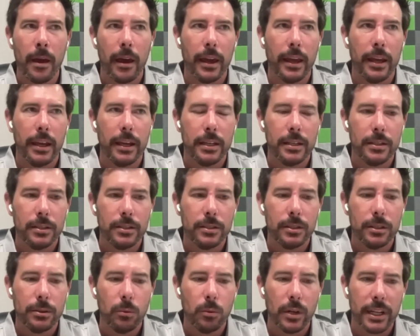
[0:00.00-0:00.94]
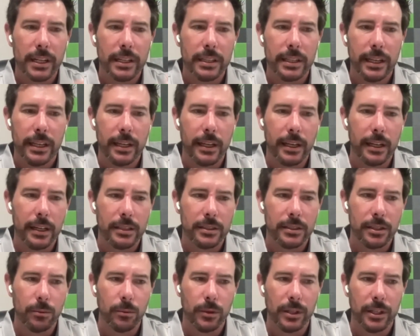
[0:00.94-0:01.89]
And what it did
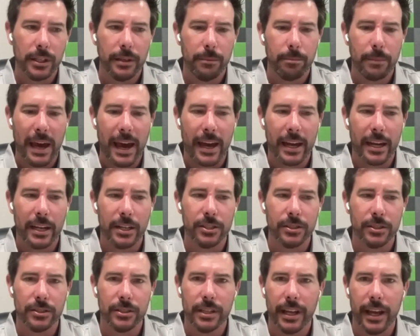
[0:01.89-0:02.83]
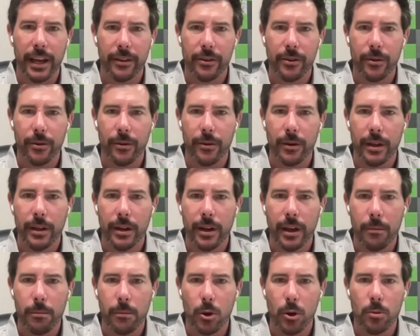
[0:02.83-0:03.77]
is it really packages together in
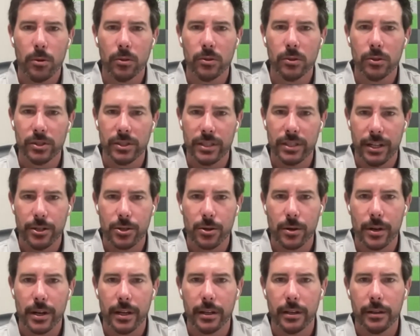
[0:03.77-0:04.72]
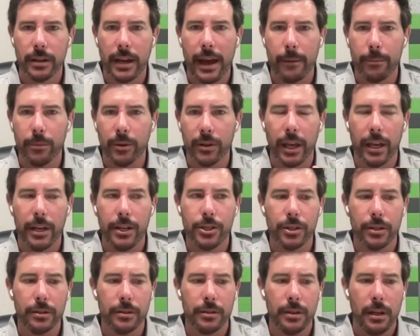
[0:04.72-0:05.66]
a mobile-centric
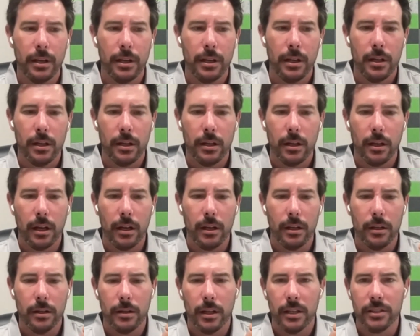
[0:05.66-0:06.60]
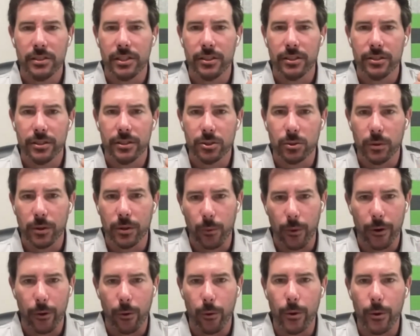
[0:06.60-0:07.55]
application uh, assistance with
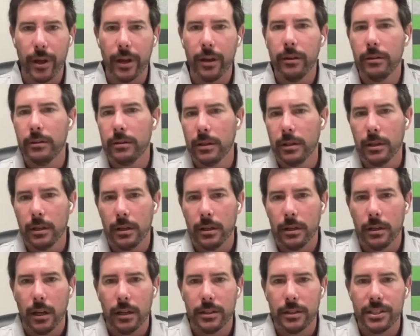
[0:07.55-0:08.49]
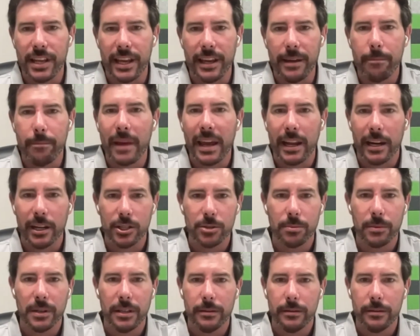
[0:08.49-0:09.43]
recruiting, team
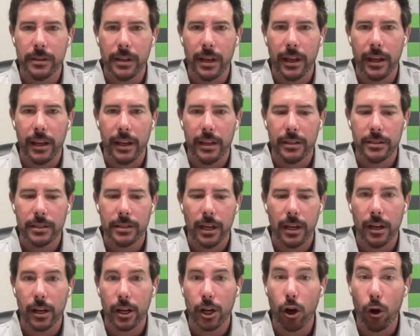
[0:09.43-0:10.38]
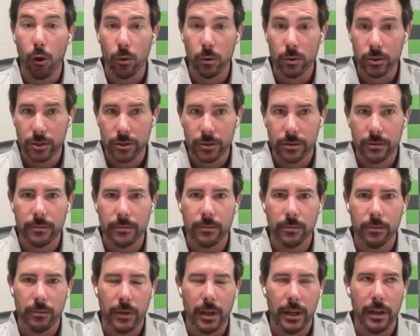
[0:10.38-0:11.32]
management, and uh, goals,
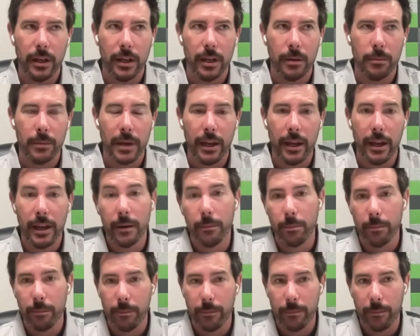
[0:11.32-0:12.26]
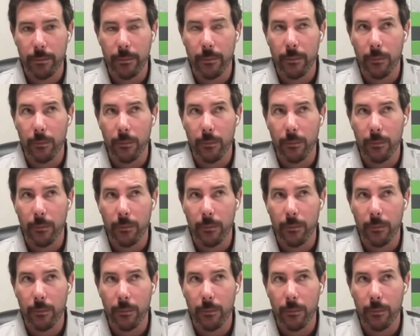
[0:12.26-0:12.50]
um, and